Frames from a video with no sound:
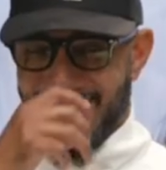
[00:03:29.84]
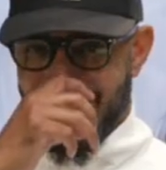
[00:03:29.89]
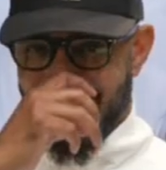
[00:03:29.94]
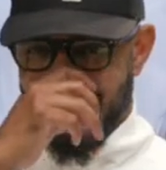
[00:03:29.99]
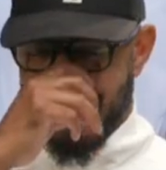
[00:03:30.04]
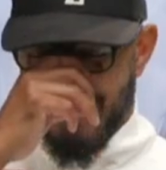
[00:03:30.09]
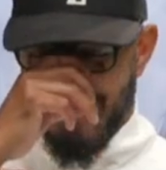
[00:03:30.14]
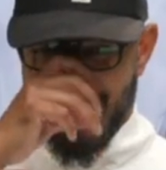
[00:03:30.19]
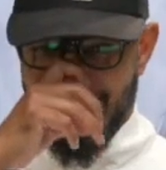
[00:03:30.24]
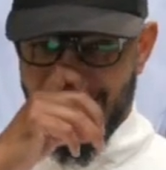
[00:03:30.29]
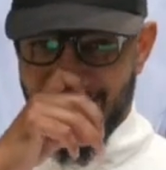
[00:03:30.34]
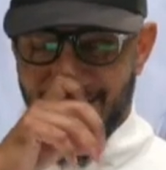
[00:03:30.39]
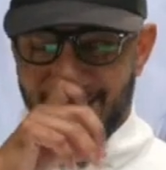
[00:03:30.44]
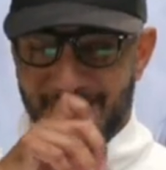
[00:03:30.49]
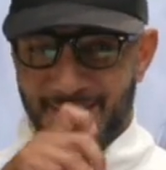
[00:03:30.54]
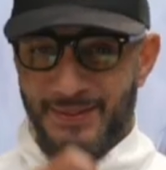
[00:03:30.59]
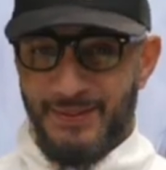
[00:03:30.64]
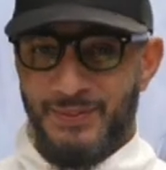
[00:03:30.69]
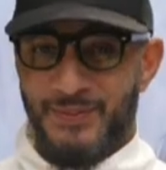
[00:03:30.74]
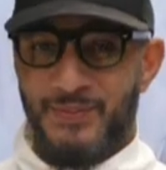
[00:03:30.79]

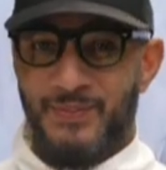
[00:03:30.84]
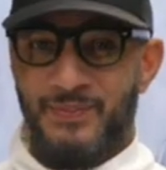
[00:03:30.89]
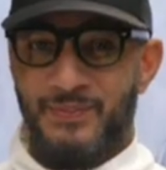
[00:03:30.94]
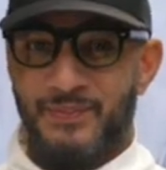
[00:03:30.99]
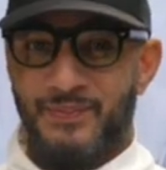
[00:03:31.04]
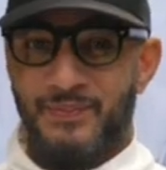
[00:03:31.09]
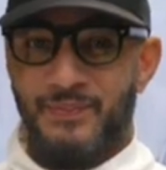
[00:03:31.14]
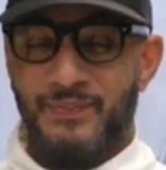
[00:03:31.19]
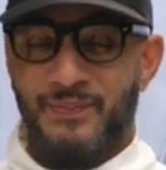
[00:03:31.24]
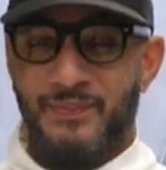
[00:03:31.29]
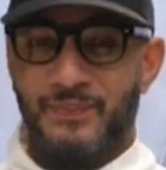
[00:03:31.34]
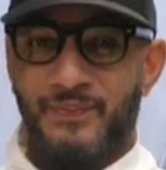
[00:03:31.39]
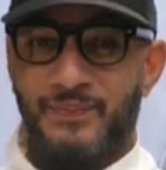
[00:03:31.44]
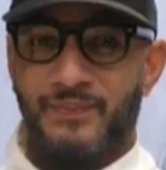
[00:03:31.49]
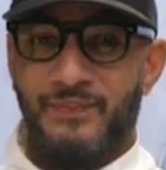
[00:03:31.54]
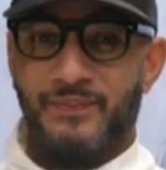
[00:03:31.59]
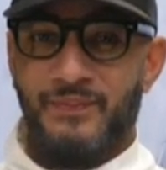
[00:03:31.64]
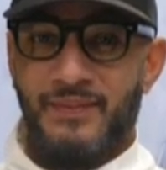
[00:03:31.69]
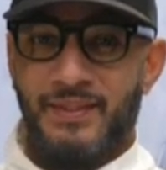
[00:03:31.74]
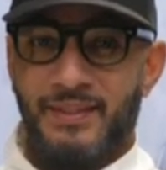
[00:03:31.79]

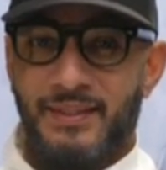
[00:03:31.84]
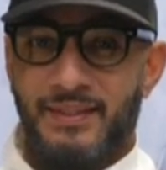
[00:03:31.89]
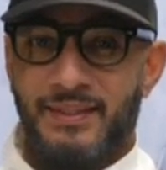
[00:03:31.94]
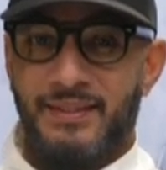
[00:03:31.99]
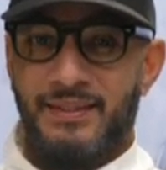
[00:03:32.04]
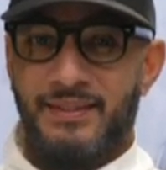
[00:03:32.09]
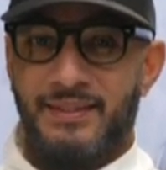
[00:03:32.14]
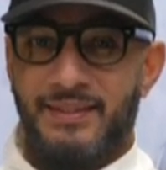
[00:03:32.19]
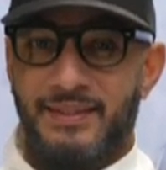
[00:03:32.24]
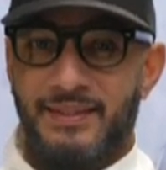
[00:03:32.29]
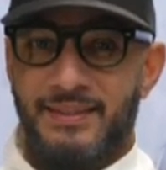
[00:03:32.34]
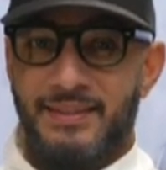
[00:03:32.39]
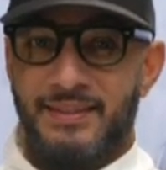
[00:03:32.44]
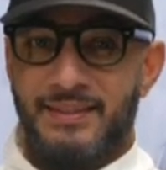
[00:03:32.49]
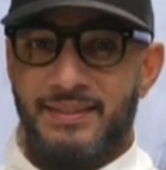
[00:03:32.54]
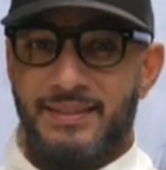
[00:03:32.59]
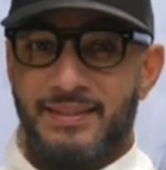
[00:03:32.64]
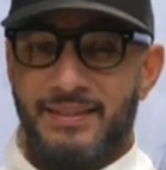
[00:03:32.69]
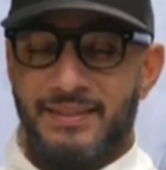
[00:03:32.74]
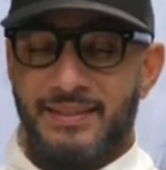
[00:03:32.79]

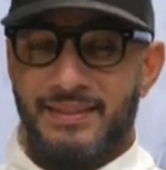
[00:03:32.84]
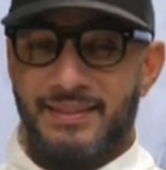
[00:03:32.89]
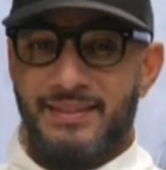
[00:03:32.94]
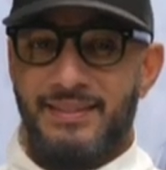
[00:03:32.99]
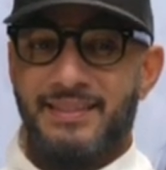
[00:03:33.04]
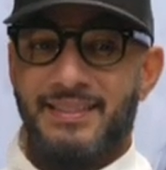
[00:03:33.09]
No words are spoken by the person on screen.